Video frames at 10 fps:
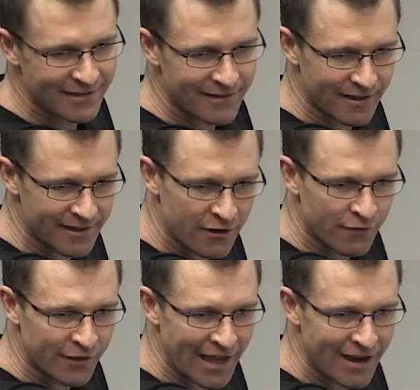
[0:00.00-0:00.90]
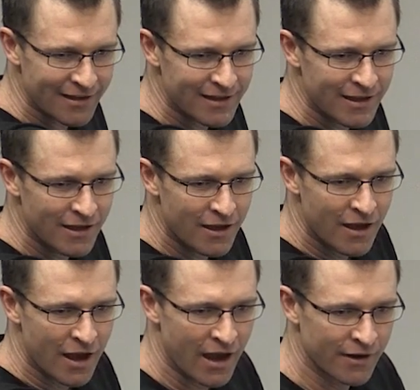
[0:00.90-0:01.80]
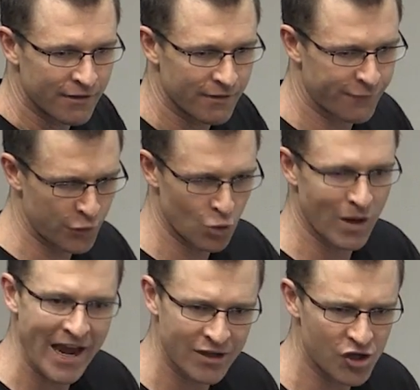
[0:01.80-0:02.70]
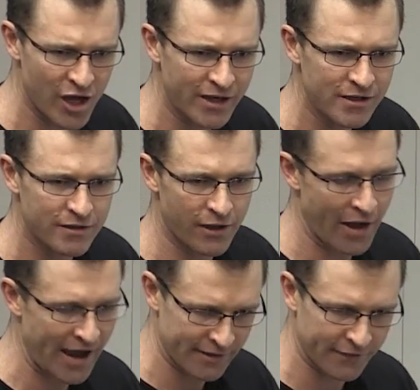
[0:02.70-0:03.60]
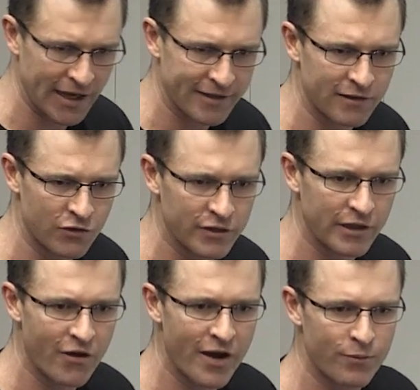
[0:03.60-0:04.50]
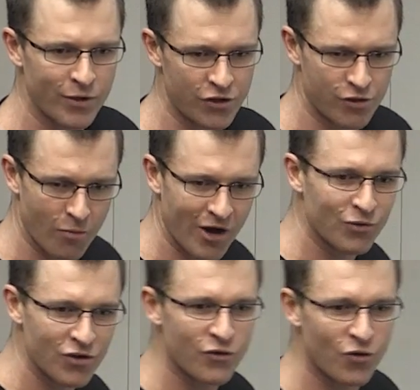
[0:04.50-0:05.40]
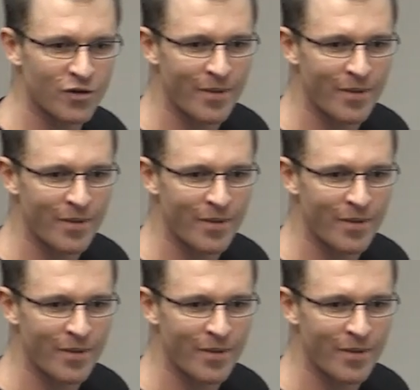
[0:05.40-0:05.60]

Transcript: into the centre of the galaxy and fuel AGN, so active galactic nuclei, which Michael just talked